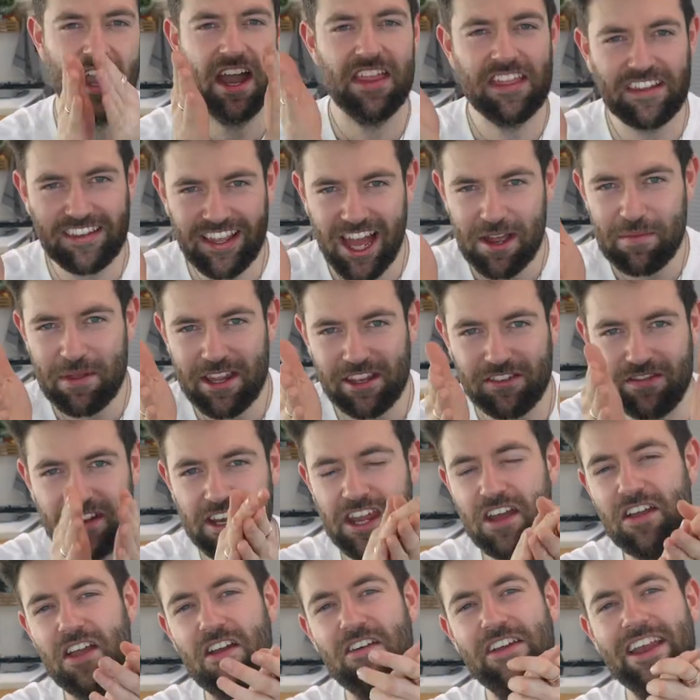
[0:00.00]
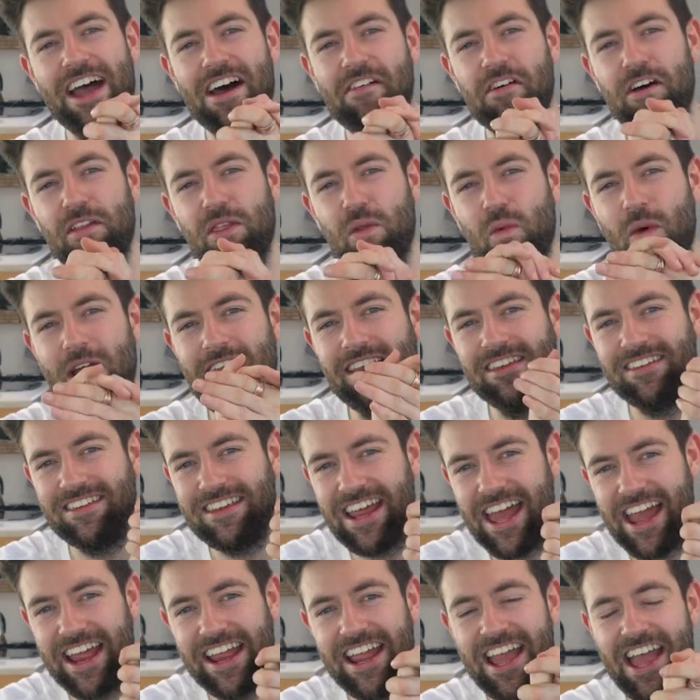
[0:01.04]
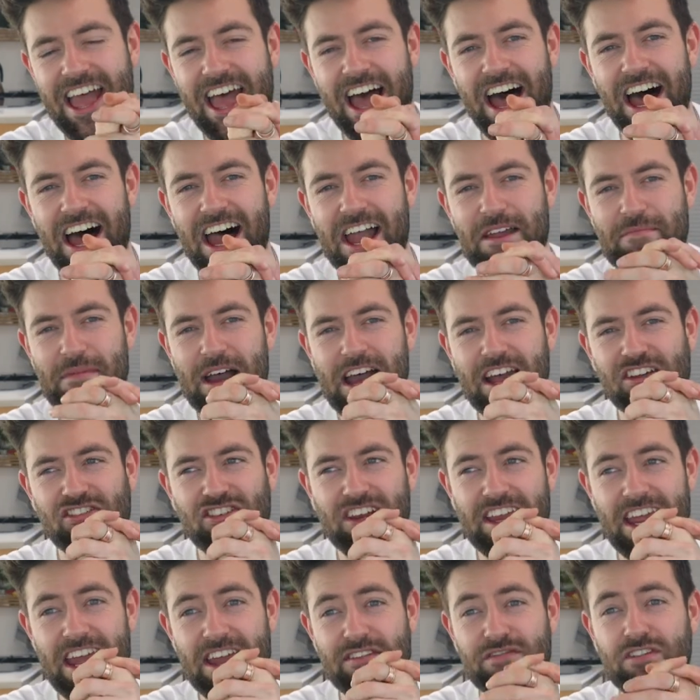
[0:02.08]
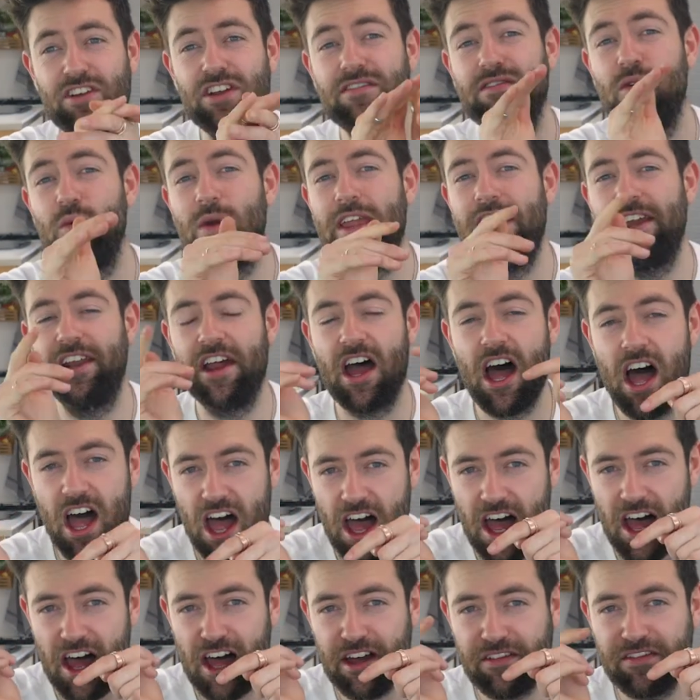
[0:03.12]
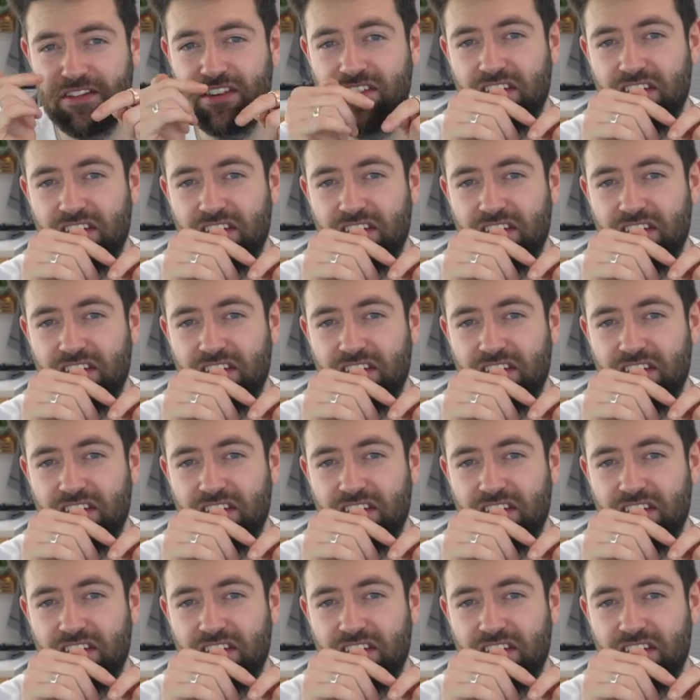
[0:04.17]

At the time of this video going out on the Wednesday, I'm actually here for another week and a half.